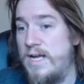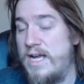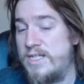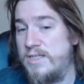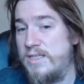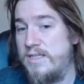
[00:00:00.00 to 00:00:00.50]

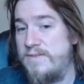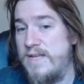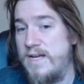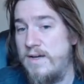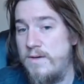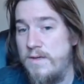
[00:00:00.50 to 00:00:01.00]
ExtraLife
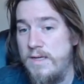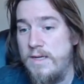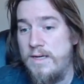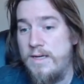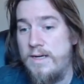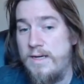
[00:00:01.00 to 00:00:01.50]
now
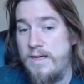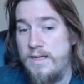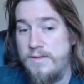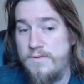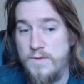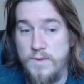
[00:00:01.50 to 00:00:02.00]

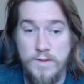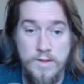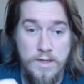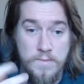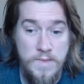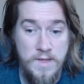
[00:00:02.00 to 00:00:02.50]

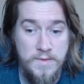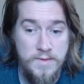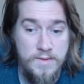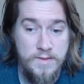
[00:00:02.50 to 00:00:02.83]
for a month.